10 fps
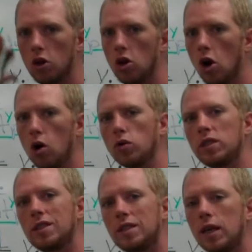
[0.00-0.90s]
No
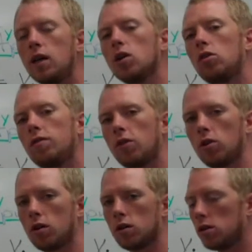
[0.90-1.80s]
single
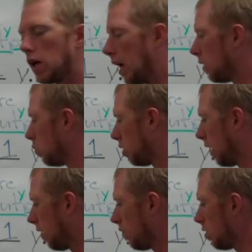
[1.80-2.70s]
vertical line
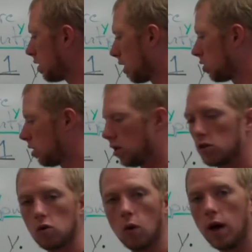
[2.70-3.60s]
will ever touch
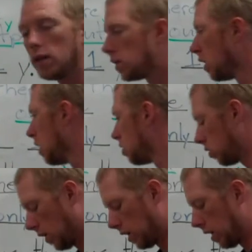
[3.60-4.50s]
this twice,
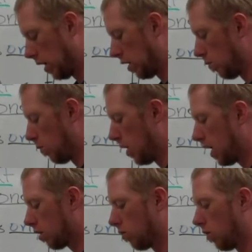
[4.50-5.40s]
so I can come
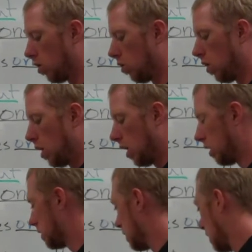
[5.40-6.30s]
back through
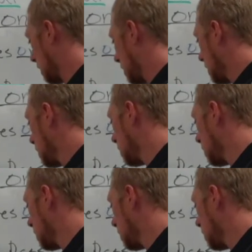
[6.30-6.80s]
and say